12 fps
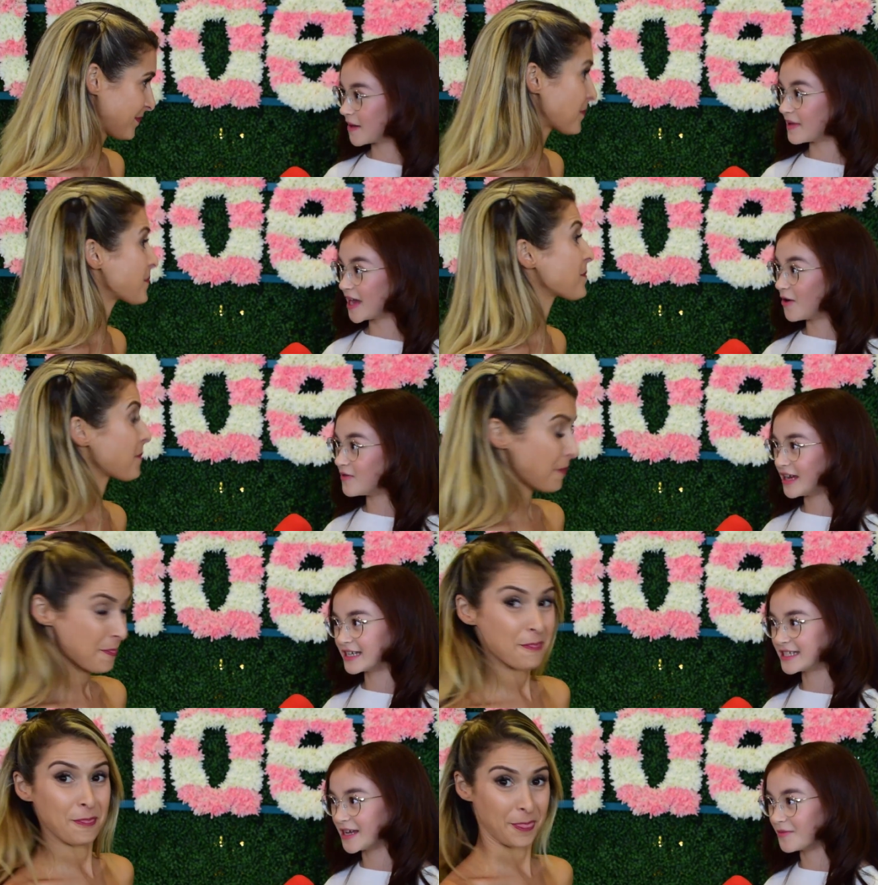Speaker 1: coming
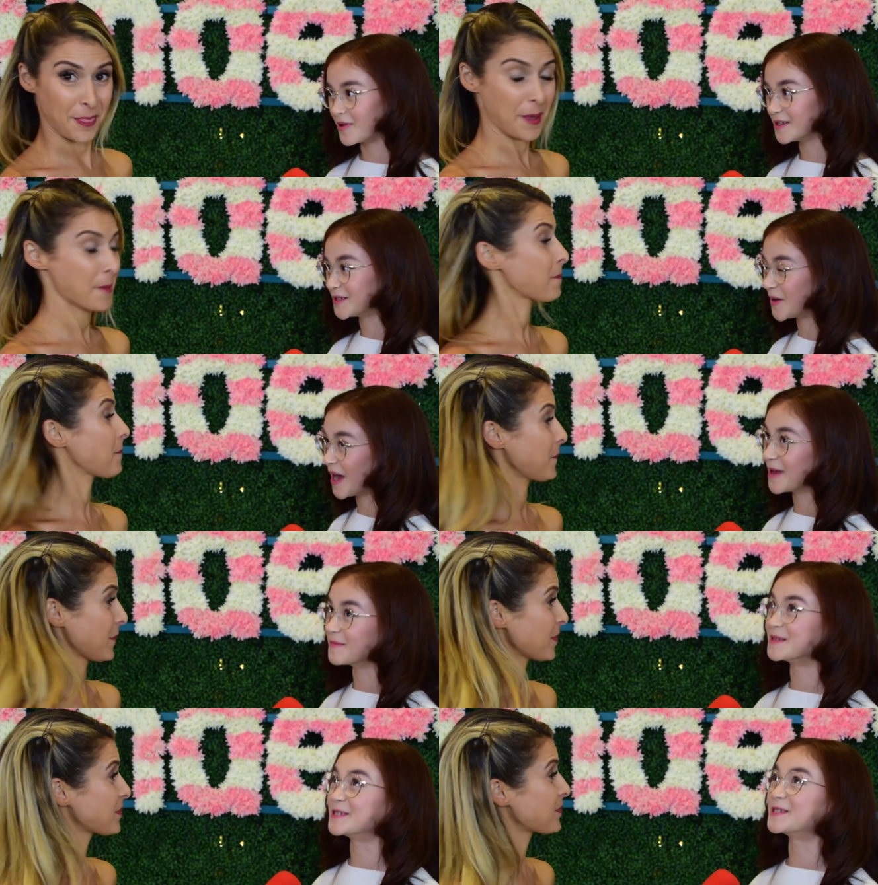out next summer, so
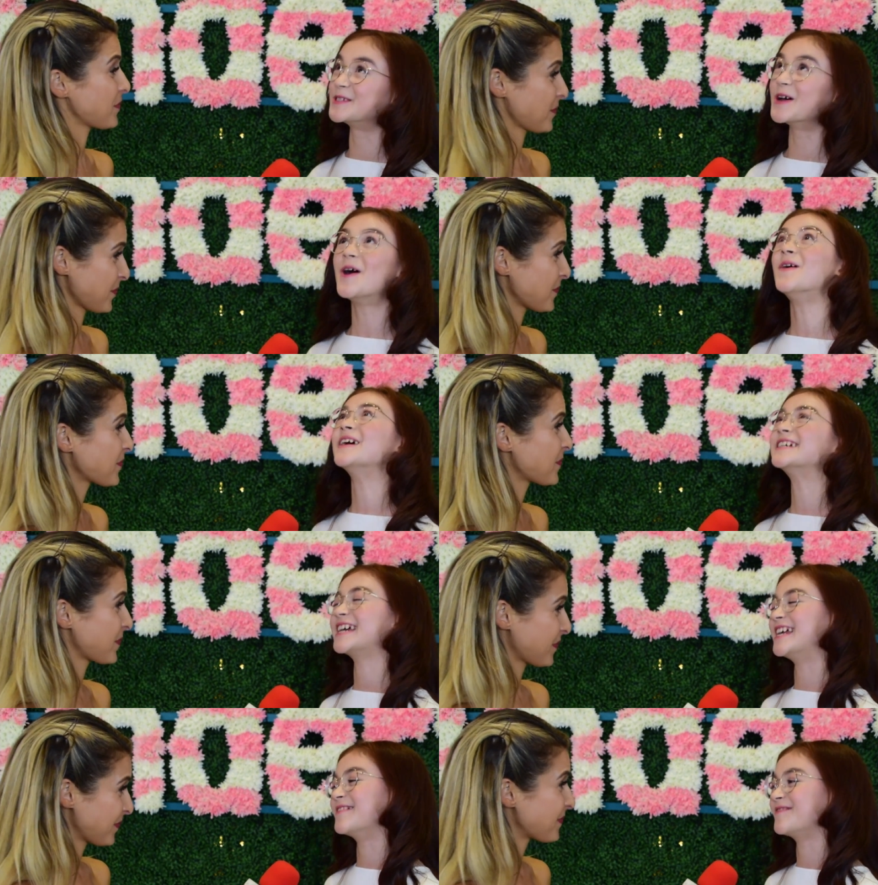I am so
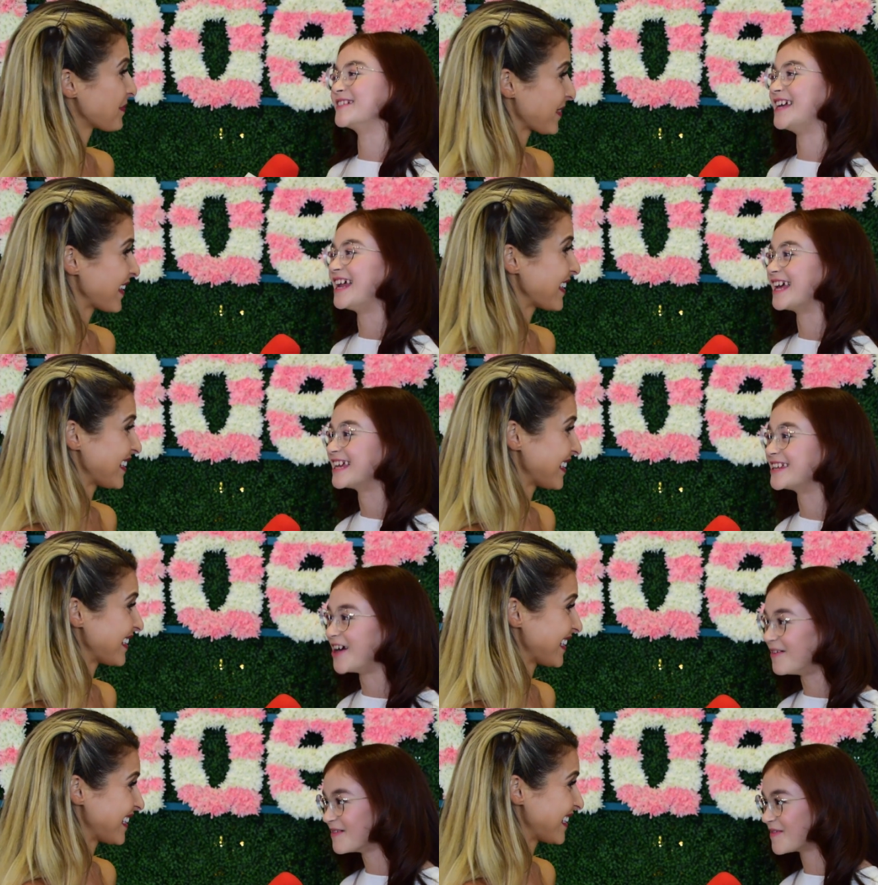excited for that. I
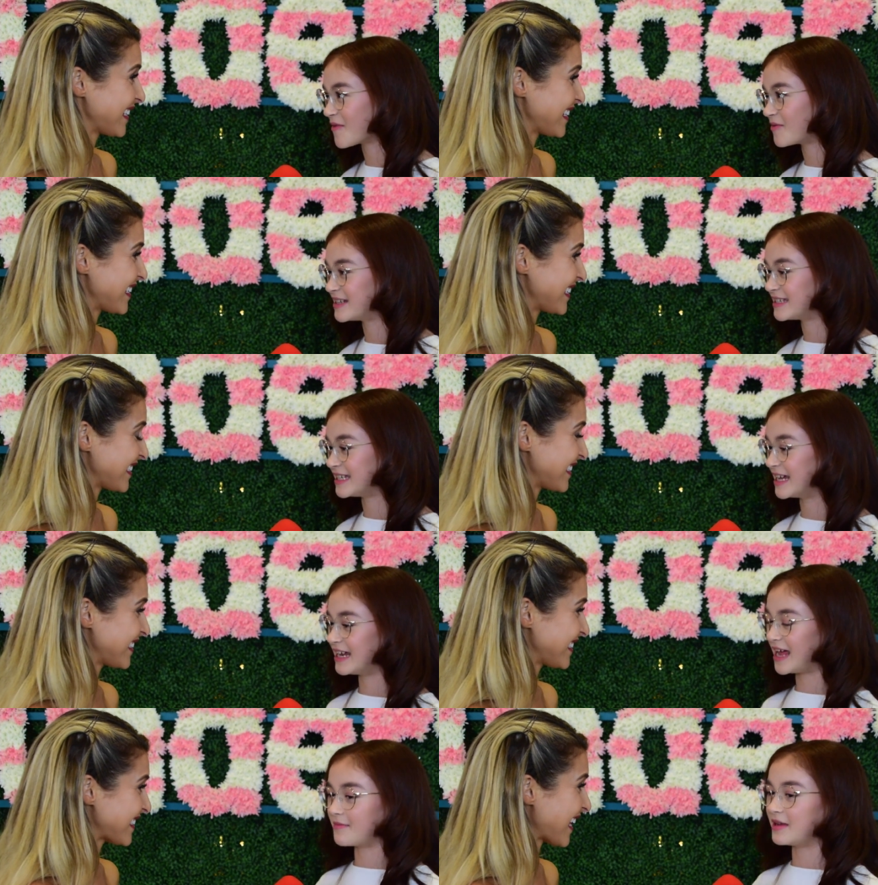cannot wait for everyone to see it.